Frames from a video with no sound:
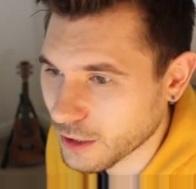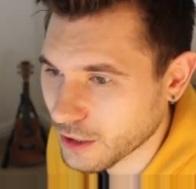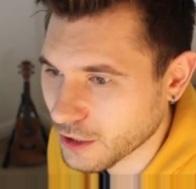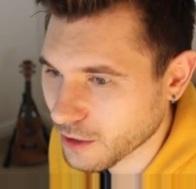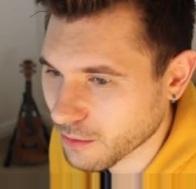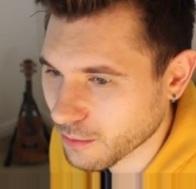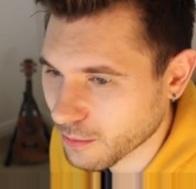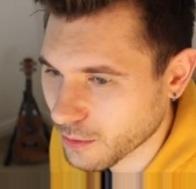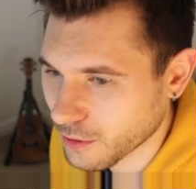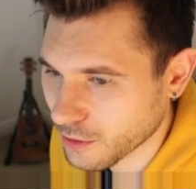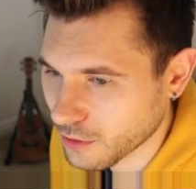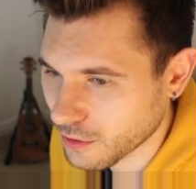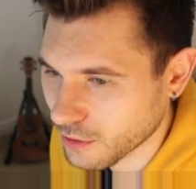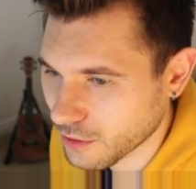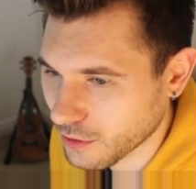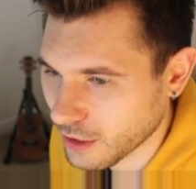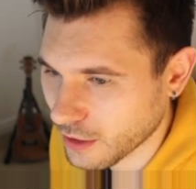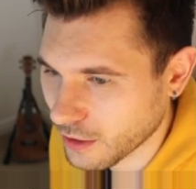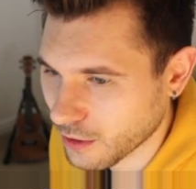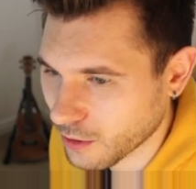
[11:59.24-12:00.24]
jump
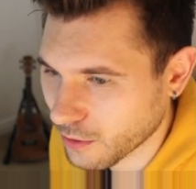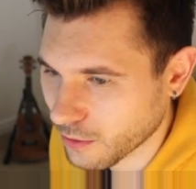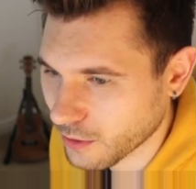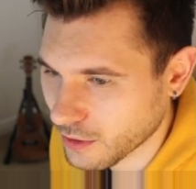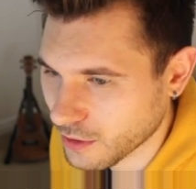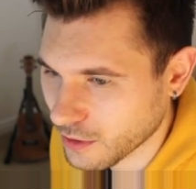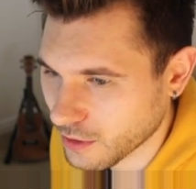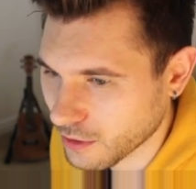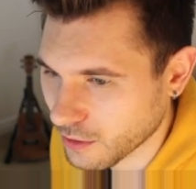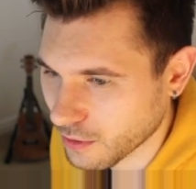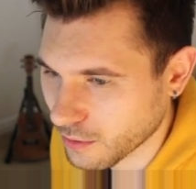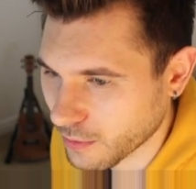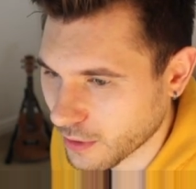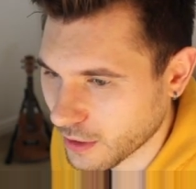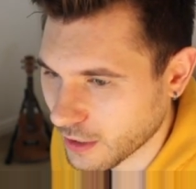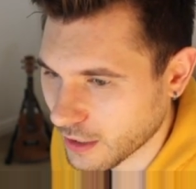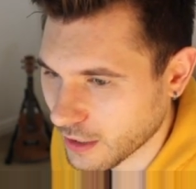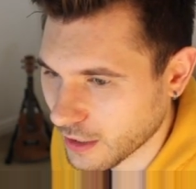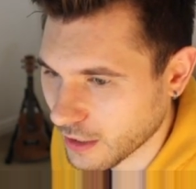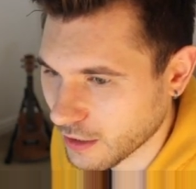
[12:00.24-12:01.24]
straight over to
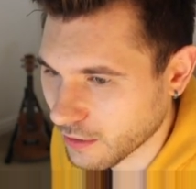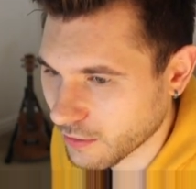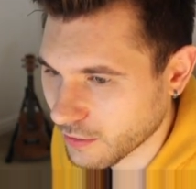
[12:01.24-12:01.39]
my